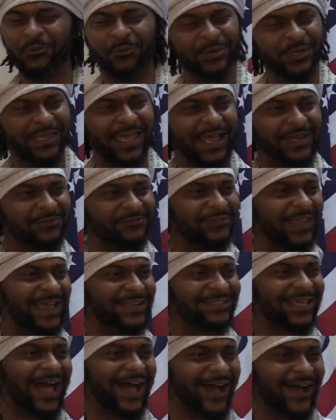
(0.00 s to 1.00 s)
he wouldn't have got the
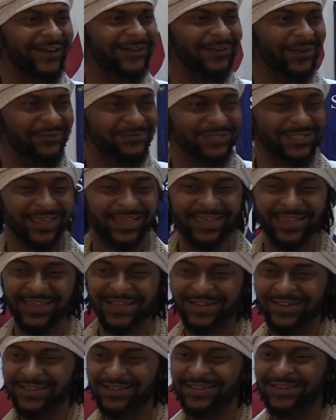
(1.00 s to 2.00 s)
flat tire, you know what I'm
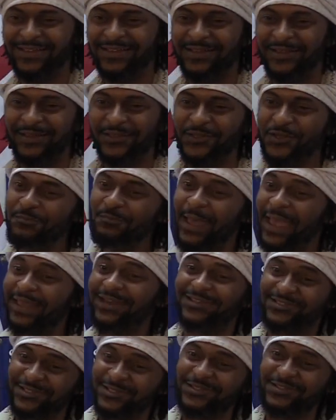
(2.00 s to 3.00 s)
saying? You
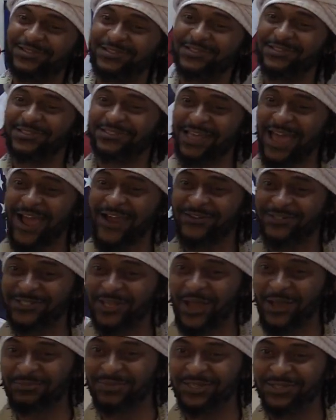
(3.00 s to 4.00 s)
made it to the tire
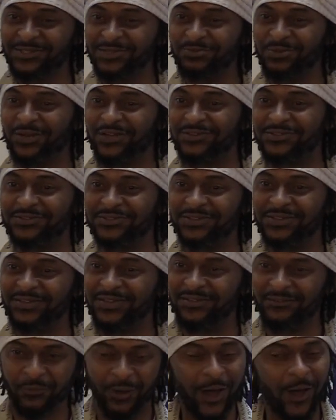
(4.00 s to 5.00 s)
shop, didn't you, brother?
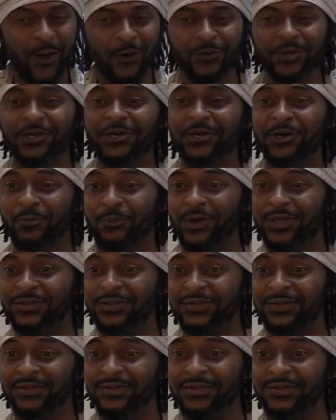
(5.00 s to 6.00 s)
Well, all good,
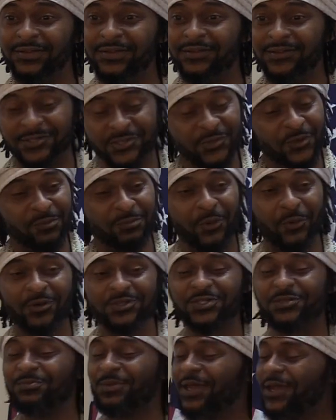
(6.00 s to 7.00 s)
wasn't it? Because you're a
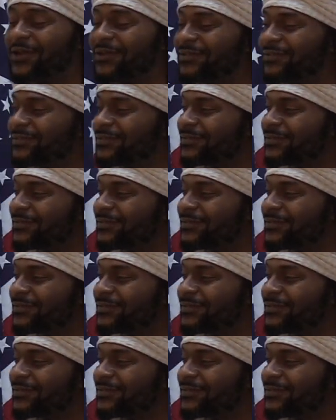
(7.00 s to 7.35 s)
Moorish American.